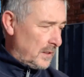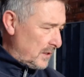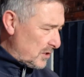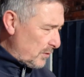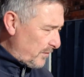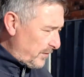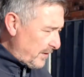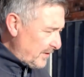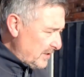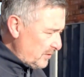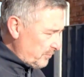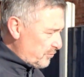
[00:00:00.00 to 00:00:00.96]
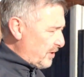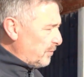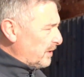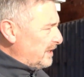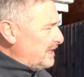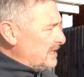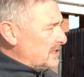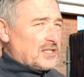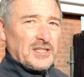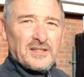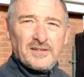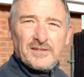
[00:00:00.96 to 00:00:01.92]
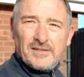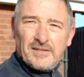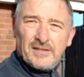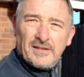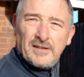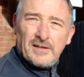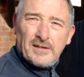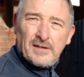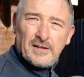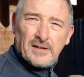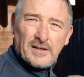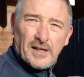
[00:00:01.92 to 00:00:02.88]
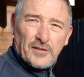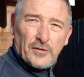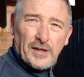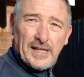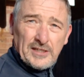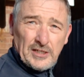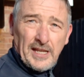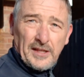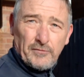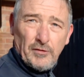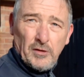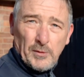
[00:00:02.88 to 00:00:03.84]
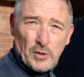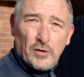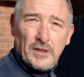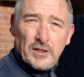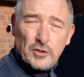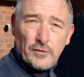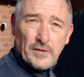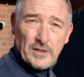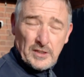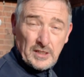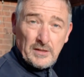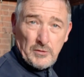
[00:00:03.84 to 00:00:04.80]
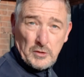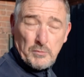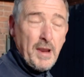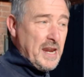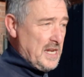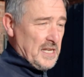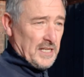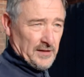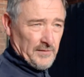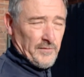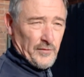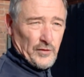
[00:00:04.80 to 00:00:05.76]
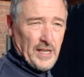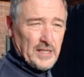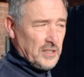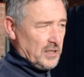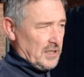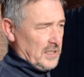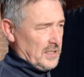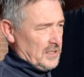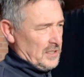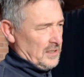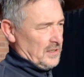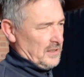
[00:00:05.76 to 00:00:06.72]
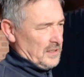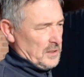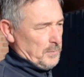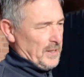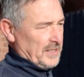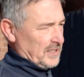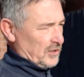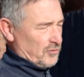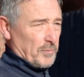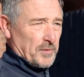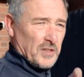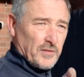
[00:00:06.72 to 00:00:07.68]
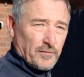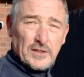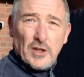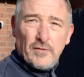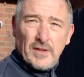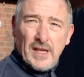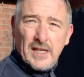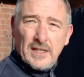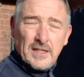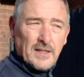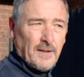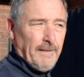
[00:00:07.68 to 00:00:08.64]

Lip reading: So I've ended up trying one of these. I thought I'd actually get the real McCoy, the stuff that's made for the ends of these plastic strip things that fit over the end.